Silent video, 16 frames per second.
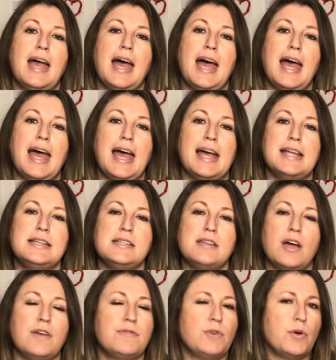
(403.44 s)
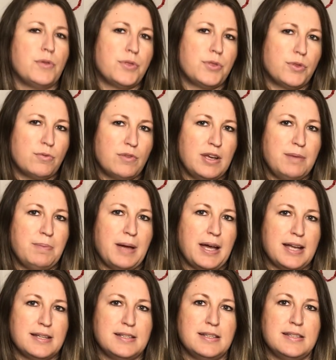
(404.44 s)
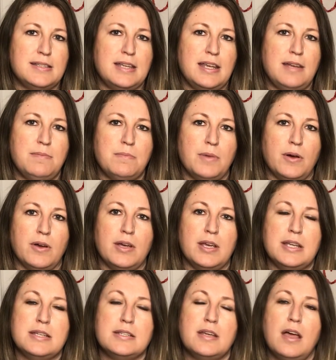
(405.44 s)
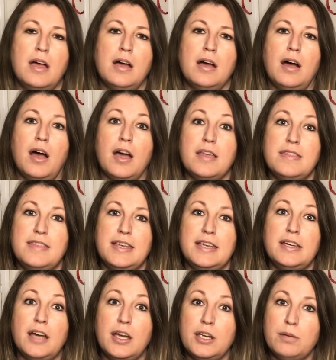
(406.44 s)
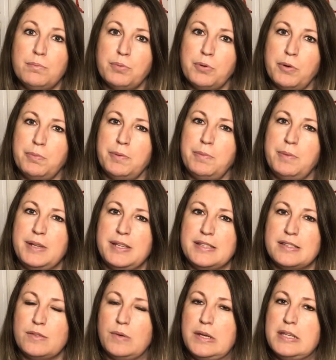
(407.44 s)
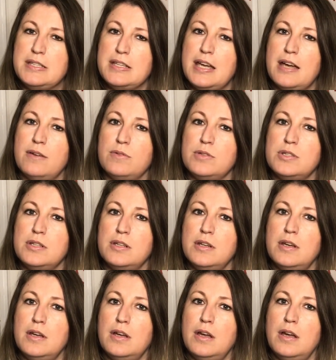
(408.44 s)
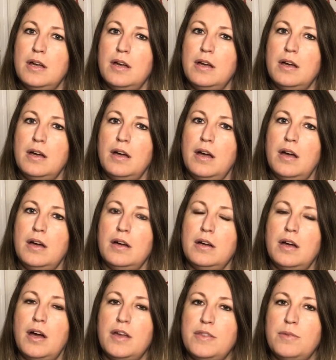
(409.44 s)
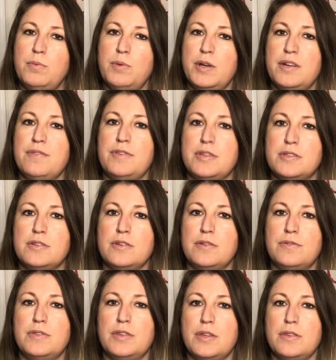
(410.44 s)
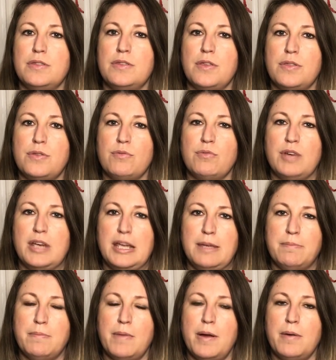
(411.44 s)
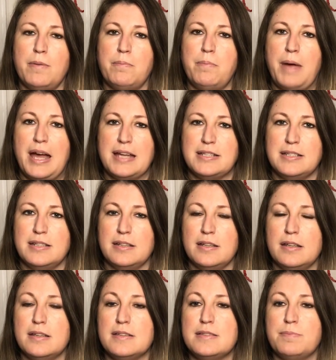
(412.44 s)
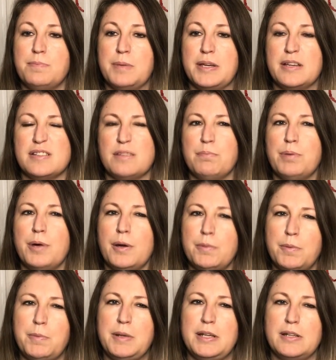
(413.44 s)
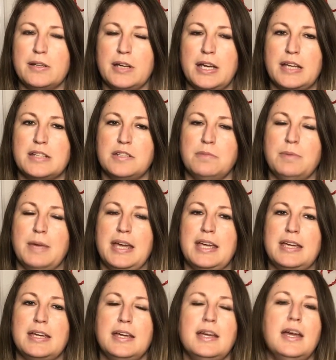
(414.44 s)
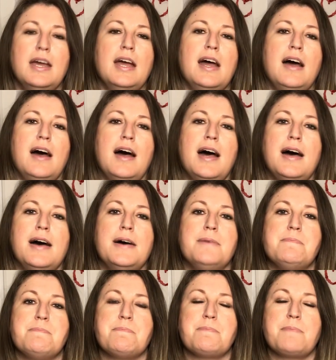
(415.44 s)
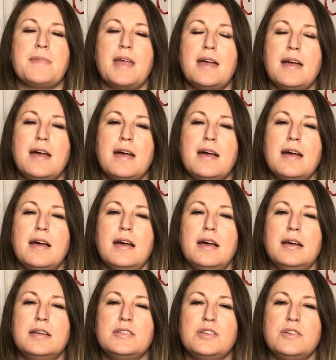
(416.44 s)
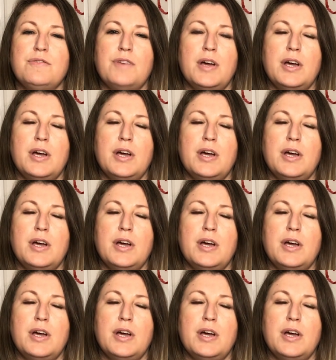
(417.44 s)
and I've got 3 patterns in mind. I think I can probably squeeze out either one of the sort of the 3 patterns, because I'm probably looking to make sort of